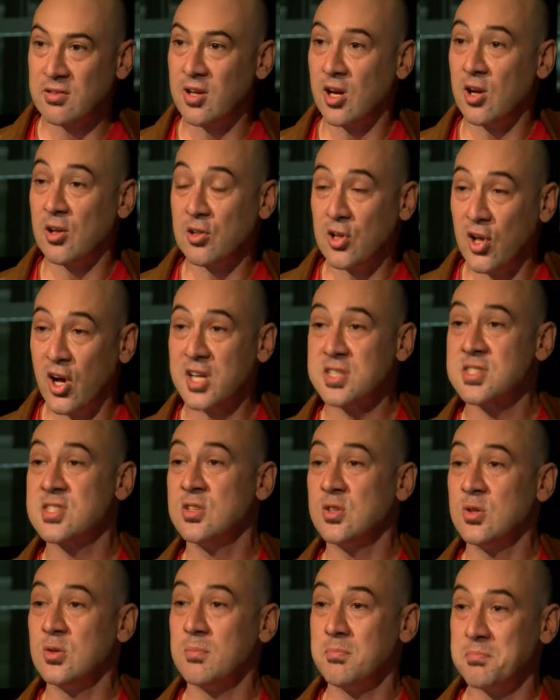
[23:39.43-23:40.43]
a
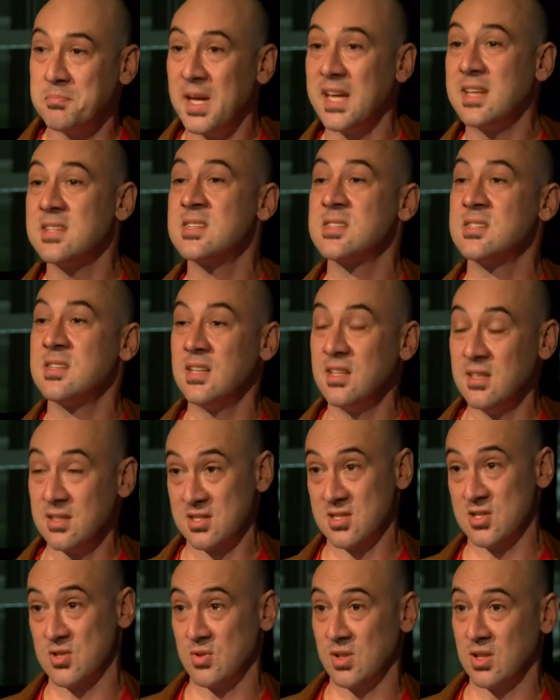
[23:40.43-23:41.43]
lawsuit based
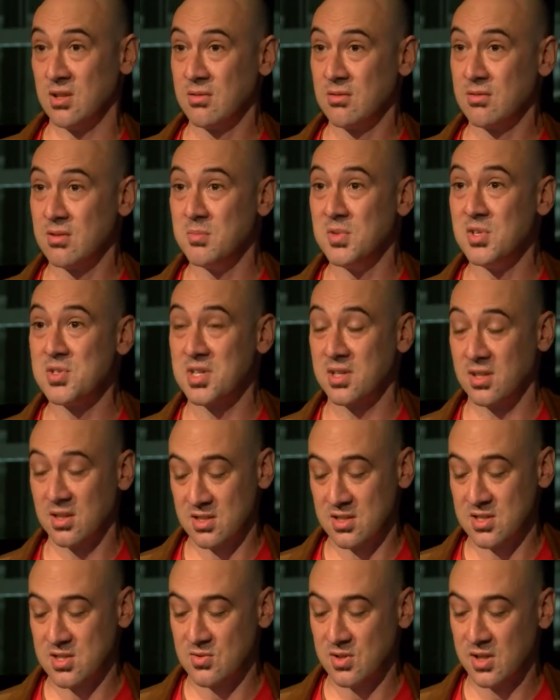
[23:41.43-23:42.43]
industry, the music
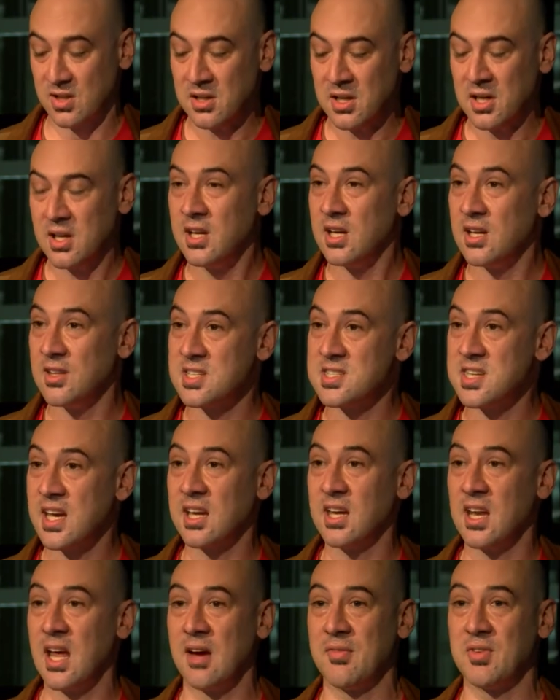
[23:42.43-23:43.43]
industry, in the
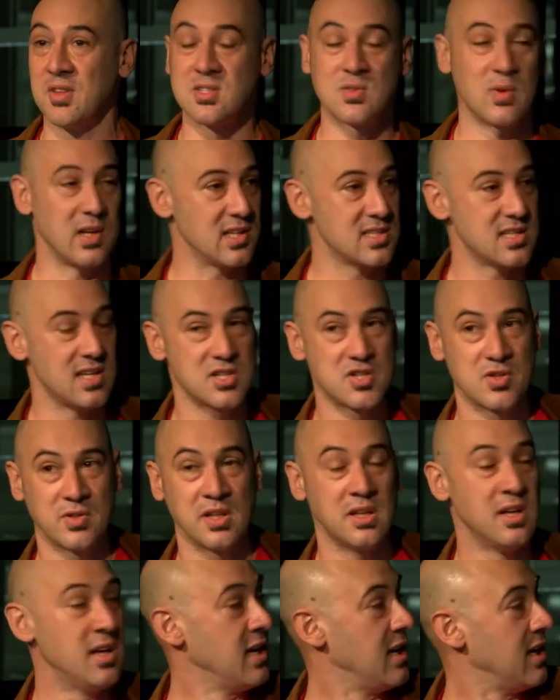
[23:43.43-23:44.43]
second half of the 20th century.